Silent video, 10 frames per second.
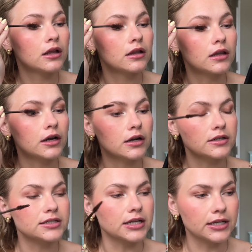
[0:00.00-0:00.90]
Their
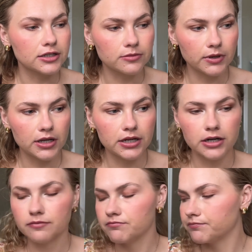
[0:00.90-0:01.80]
setting spray
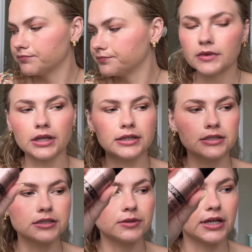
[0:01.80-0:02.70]
here, this
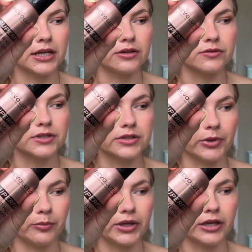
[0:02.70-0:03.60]
is what I use in my
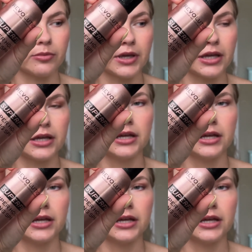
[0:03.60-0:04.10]
makeup kit.